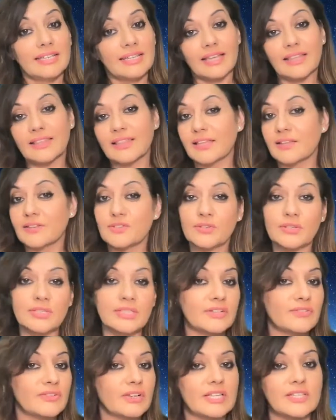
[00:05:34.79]
and they're doing
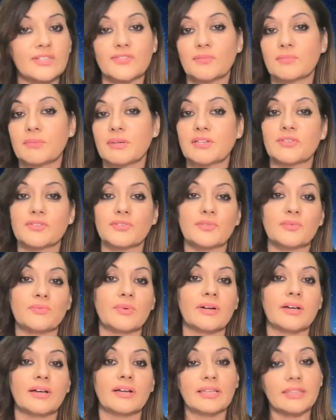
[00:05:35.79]
their transformational
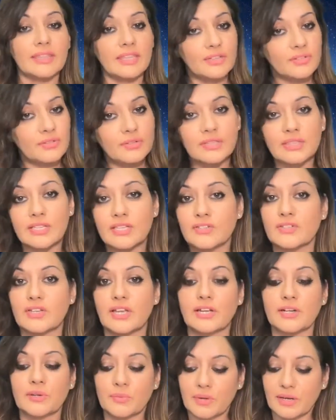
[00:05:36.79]
work and they're doing their
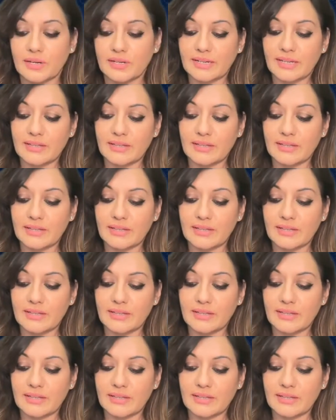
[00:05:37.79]
shadow work.